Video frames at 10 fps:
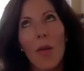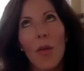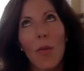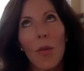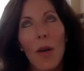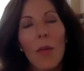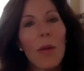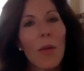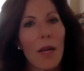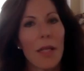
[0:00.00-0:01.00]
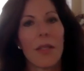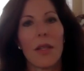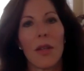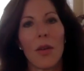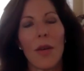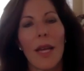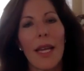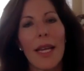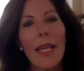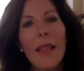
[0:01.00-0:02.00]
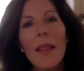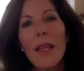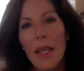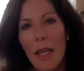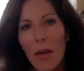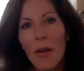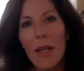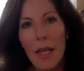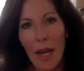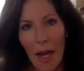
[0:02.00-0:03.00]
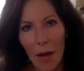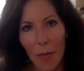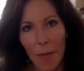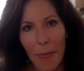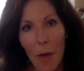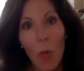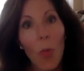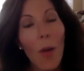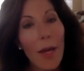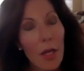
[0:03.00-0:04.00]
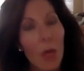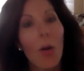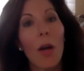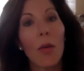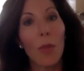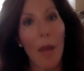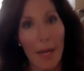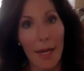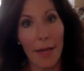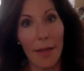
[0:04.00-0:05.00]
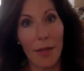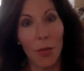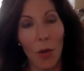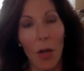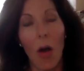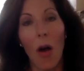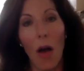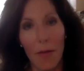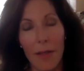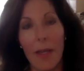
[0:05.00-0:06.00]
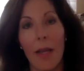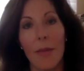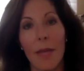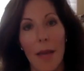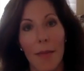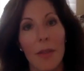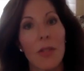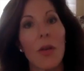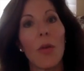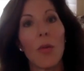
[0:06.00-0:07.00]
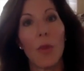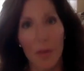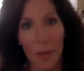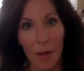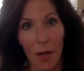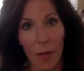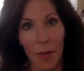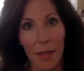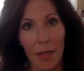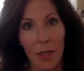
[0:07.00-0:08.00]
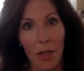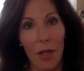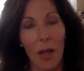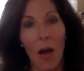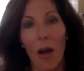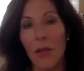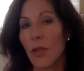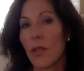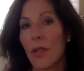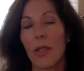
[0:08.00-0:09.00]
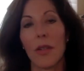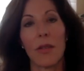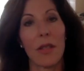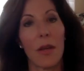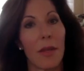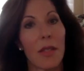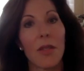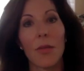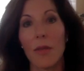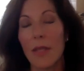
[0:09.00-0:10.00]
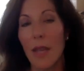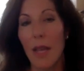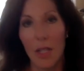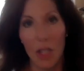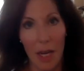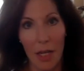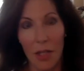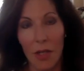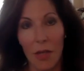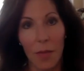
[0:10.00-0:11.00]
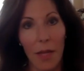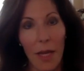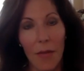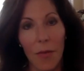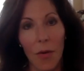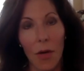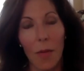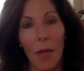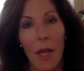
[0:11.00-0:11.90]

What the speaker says: what we want to do in the here and now, when you are ready, and this work oftentimes happens with a therapist, you can also start to do some of this through this educational platform.